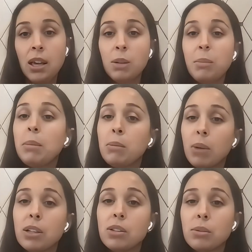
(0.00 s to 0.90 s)
You maybe
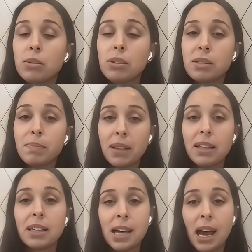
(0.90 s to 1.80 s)
want to spend
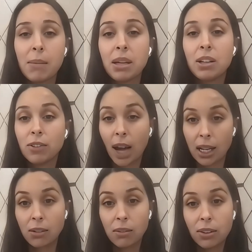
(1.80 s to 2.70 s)
that time
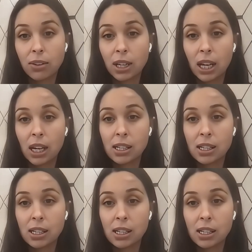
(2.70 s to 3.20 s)
interacting with your kid